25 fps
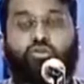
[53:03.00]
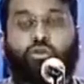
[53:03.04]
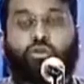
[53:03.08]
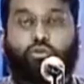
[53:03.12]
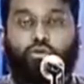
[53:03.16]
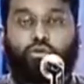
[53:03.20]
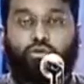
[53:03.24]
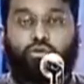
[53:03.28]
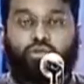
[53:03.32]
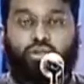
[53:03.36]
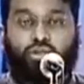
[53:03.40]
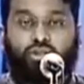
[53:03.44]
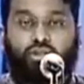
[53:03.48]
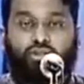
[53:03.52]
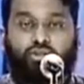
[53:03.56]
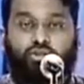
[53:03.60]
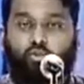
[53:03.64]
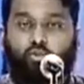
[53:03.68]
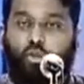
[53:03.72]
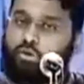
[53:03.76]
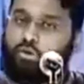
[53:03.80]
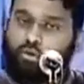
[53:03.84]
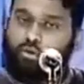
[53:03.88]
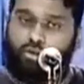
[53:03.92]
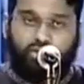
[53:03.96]
good deeds,
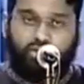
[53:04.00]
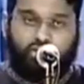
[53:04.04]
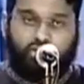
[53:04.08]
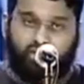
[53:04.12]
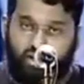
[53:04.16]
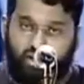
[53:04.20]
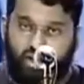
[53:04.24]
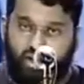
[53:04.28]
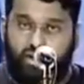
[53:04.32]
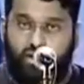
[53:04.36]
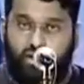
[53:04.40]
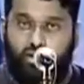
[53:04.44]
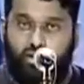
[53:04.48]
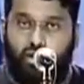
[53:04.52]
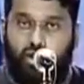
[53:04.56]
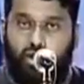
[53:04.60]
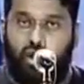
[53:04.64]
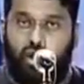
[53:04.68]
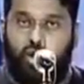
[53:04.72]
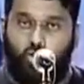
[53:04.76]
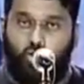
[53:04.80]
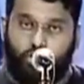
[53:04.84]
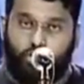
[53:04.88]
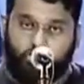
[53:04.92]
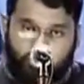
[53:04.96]
whether it's dhikr,
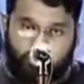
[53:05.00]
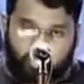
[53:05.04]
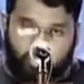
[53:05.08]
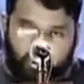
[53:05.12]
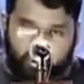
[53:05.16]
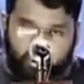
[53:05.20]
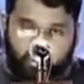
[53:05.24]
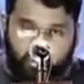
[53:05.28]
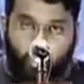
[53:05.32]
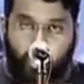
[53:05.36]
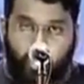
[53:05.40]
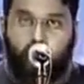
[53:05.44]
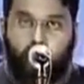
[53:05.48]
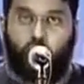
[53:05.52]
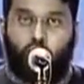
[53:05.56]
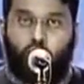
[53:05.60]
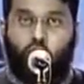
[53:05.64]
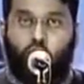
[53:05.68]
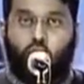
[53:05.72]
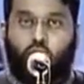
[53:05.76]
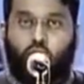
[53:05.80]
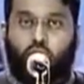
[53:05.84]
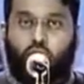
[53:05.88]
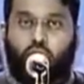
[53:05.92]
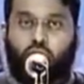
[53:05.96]
whether it's reading
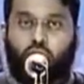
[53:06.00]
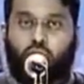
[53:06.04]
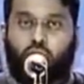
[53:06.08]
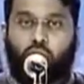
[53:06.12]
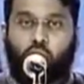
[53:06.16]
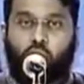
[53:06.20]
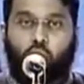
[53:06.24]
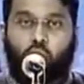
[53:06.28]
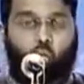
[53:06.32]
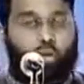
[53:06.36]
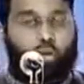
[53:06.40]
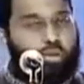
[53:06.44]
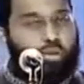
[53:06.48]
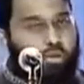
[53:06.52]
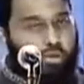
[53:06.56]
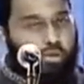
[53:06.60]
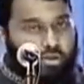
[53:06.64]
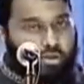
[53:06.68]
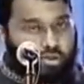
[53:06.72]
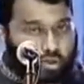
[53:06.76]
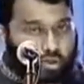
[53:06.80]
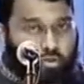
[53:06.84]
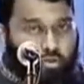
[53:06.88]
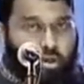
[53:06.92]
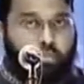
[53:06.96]
Quran, whether
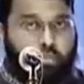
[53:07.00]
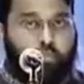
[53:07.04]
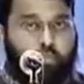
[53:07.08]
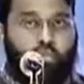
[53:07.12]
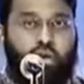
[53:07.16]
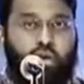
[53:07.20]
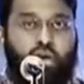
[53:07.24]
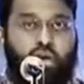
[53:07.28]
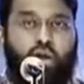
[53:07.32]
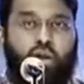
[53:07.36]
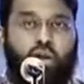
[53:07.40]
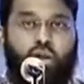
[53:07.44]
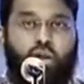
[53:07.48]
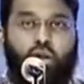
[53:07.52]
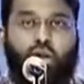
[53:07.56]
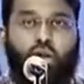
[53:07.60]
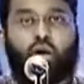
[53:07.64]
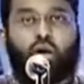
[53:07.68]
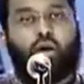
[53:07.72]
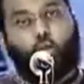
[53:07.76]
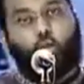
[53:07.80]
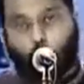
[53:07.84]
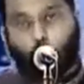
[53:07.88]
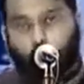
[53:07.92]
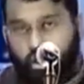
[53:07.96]
it's remembering
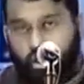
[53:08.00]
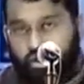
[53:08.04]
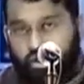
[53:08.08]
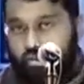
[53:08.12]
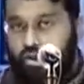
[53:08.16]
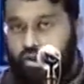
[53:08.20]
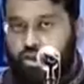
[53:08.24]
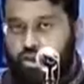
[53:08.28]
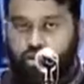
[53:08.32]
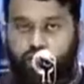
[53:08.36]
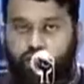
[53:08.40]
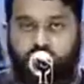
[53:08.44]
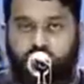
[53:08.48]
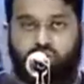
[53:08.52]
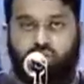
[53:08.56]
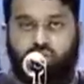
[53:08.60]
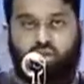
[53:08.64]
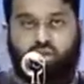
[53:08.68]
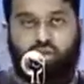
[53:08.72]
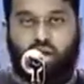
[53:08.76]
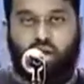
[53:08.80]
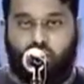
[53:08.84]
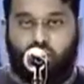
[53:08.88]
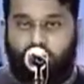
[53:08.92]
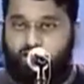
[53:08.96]
Allah, whether it is
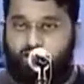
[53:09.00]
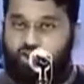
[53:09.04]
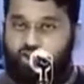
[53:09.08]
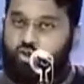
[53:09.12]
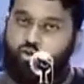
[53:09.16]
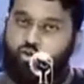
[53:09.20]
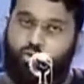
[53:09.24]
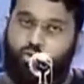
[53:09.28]
an extra